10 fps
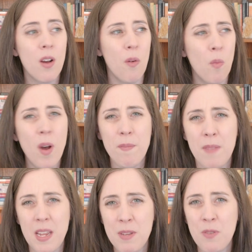What
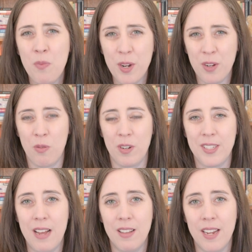maybe would a course
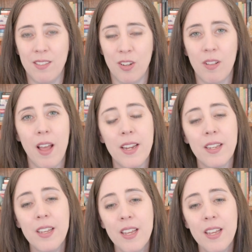outline look like?